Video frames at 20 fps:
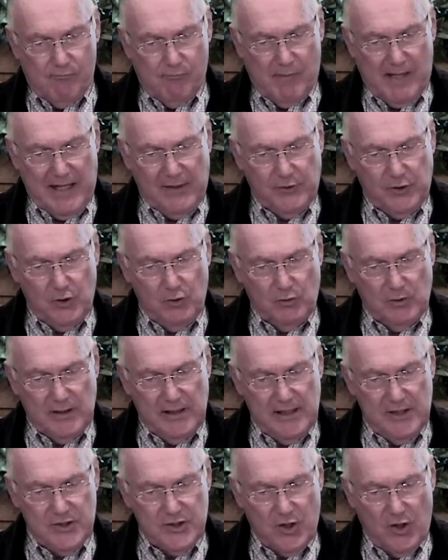Matthew
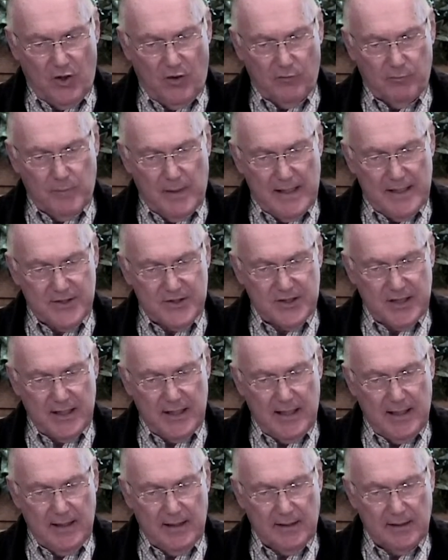leads off by
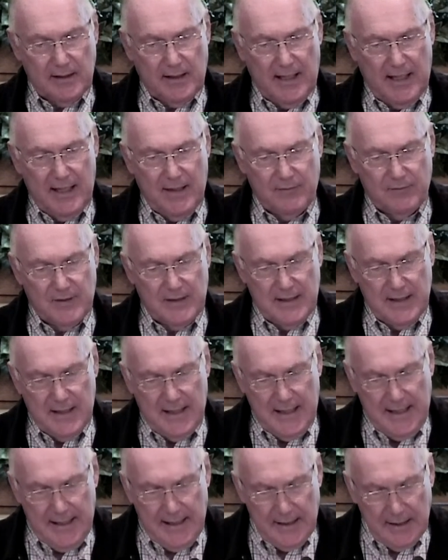saying, In
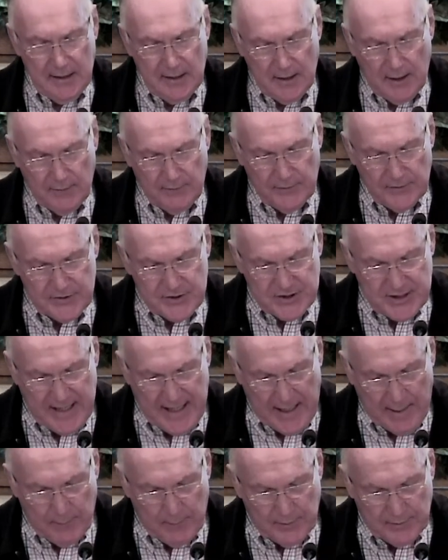the end of the
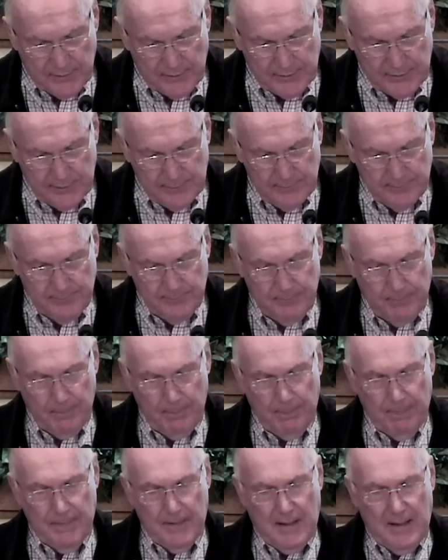Sabbath,
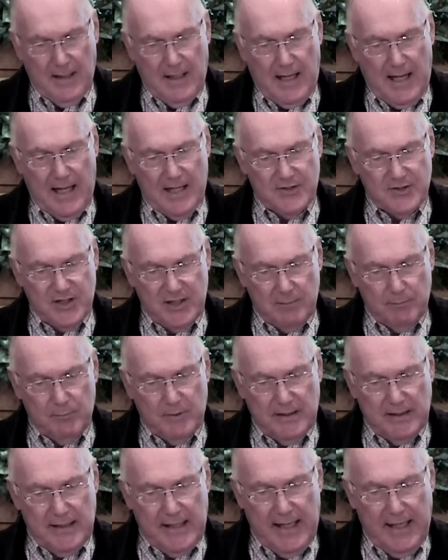as it
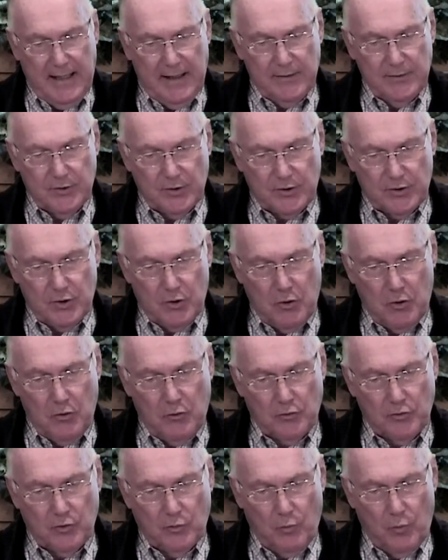began to
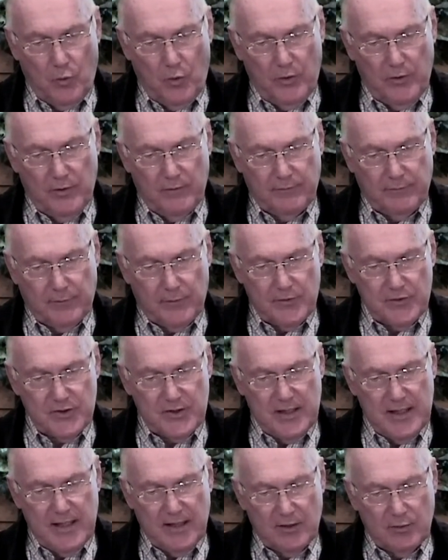dawn toward the
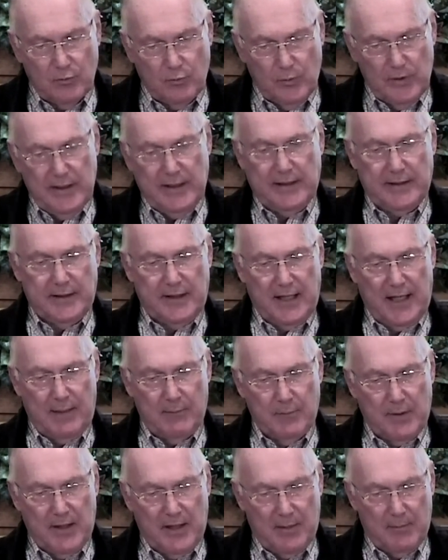first day of the week,
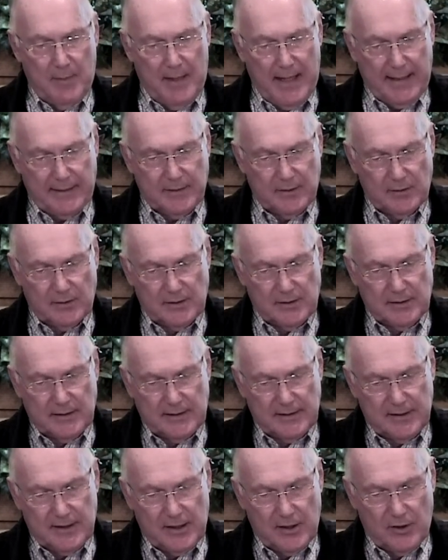came Mary Magdalene
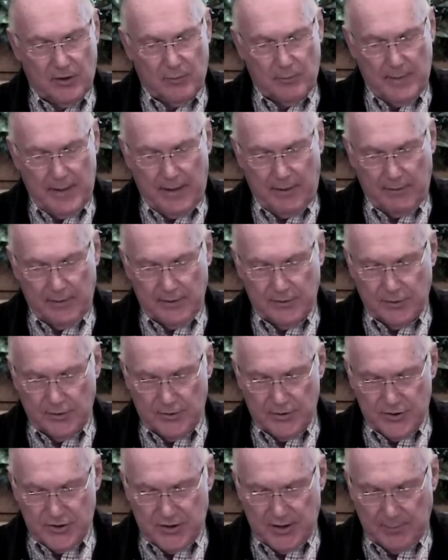and the other Mary to
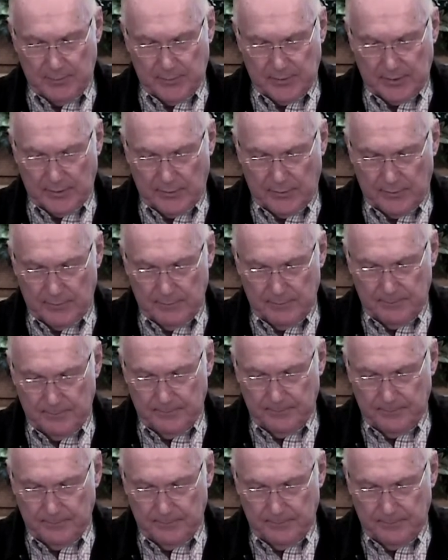the sepulchre.